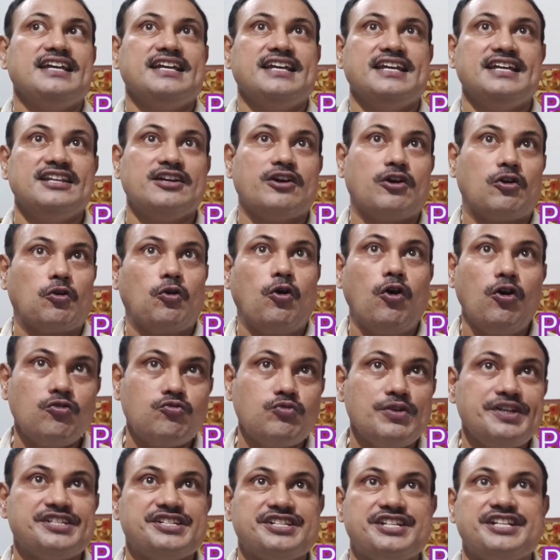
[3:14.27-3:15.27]
in
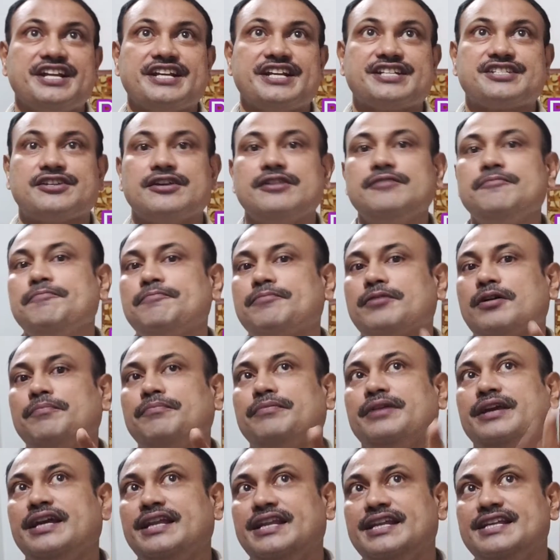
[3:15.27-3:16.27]
clockwise direction
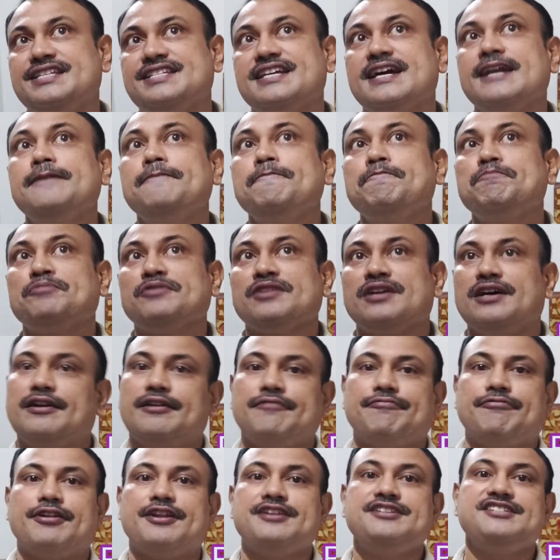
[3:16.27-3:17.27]
from initial
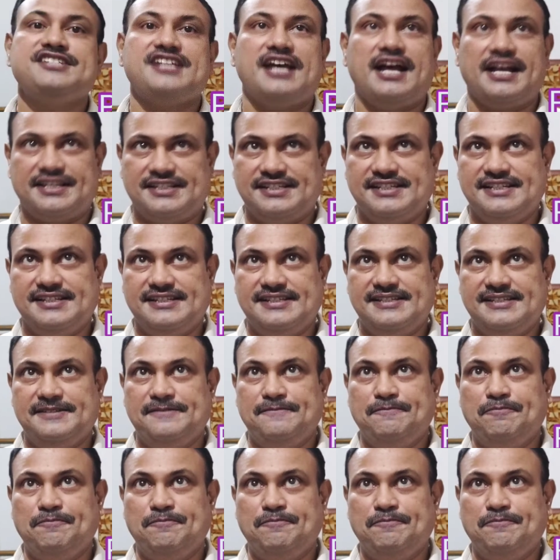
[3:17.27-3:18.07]
reference axis.